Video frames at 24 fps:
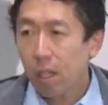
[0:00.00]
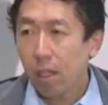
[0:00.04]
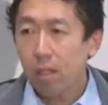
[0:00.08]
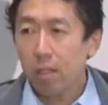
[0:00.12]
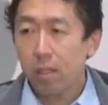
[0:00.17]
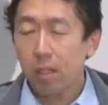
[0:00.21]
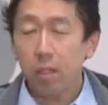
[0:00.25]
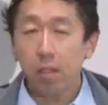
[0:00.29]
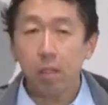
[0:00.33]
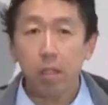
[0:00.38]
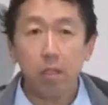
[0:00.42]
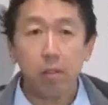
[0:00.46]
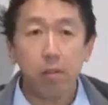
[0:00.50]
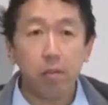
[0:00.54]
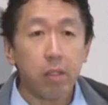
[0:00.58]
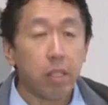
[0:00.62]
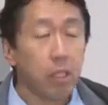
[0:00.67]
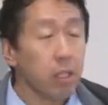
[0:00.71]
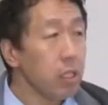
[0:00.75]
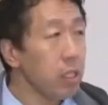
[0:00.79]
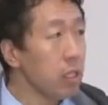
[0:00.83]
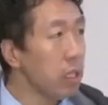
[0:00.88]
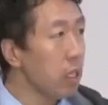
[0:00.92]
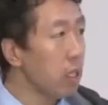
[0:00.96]
So the
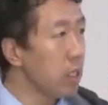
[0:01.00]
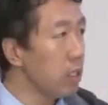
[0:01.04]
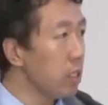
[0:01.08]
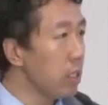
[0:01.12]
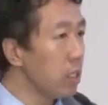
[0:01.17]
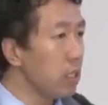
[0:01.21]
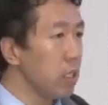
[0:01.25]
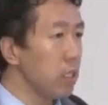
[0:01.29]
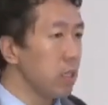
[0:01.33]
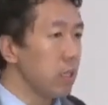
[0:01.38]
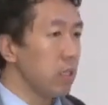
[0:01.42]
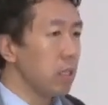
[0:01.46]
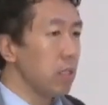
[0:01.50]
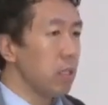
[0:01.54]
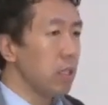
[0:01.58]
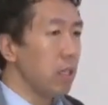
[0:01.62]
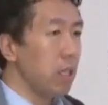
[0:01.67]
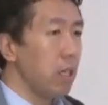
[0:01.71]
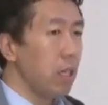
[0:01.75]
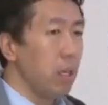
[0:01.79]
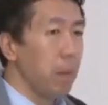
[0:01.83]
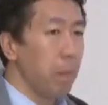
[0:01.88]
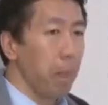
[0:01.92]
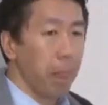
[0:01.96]
three key ideas
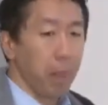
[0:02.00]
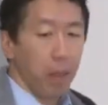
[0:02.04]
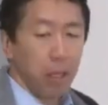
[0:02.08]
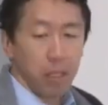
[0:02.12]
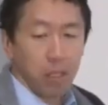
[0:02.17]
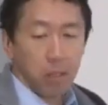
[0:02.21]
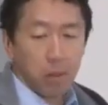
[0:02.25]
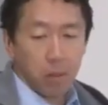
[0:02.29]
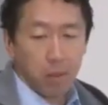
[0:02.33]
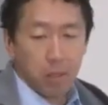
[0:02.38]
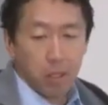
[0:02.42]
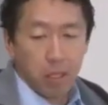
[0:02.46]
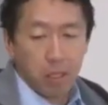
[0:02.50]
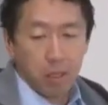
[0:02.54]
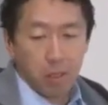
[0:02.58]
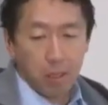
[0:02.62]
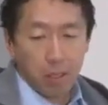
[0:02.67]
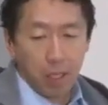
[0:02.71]
you see